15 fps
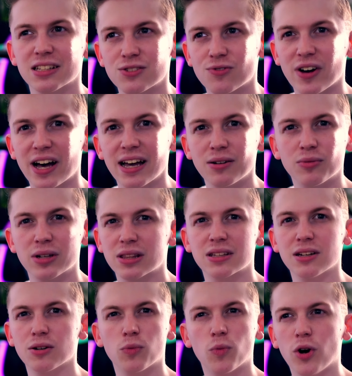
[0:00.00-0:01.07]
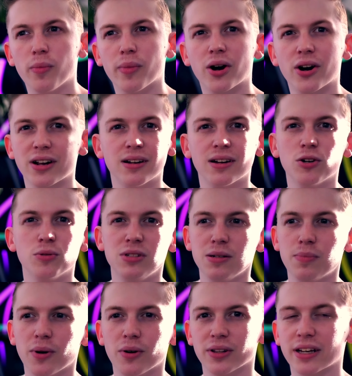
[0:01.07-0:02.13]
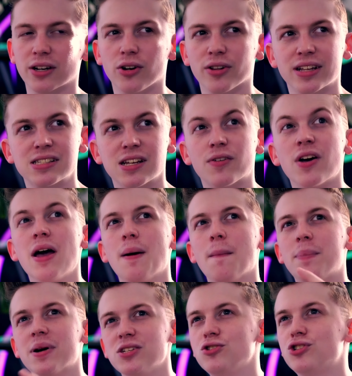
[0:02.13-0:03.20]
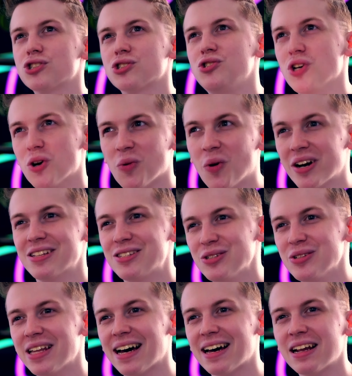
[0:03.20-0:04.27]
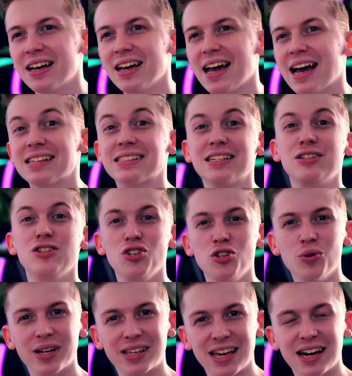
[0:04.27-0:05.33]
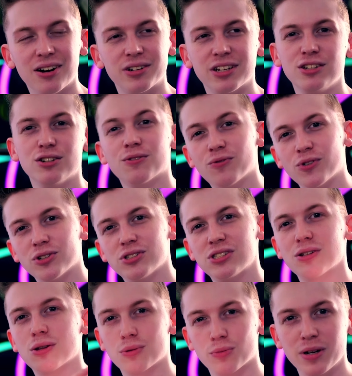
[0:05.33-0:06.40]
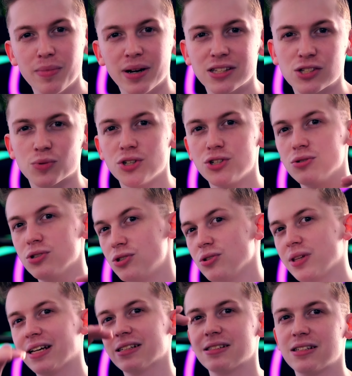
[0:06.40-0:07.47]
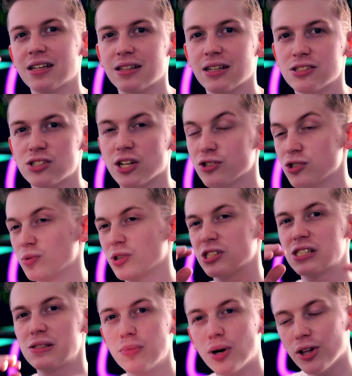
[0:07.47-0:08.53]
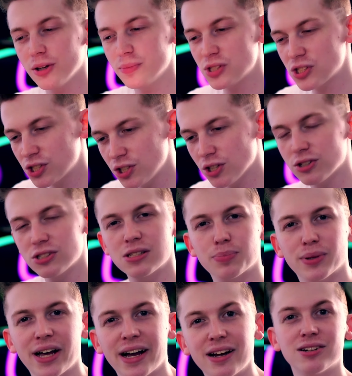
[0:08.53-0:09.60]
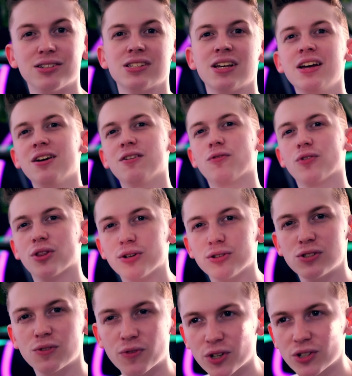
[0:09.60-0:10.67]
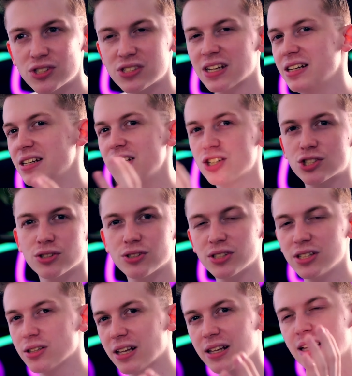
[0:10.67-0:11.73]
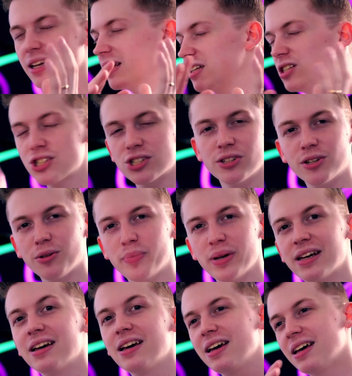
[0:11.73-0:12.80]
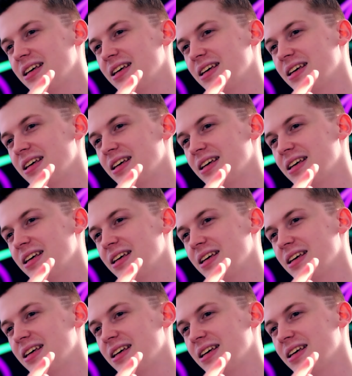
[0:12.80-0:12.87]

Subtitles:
that's fine with Walmart and Home Depot and like all that stuff. But you just don't want to do that as a new account in your first 3 months where you're doing $2,000, $10,000. You want small, obscure suppliers for those first initial, that initial little bit.